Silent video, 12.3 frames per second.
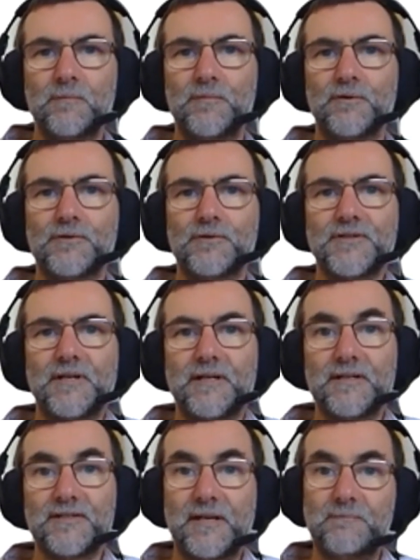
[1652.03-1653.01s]
but
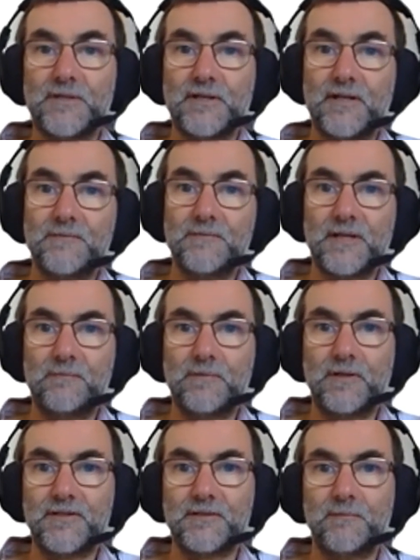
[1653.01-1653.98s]
same time, same
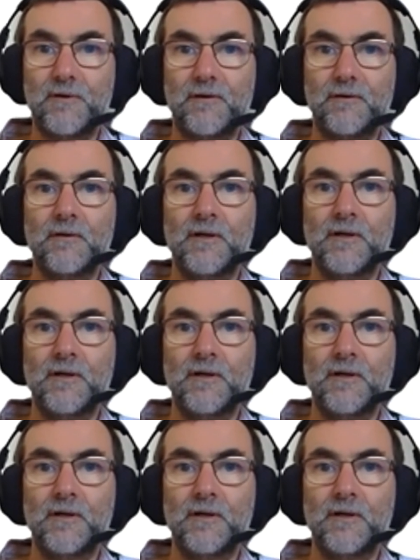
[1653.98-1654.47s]
place tomorrow.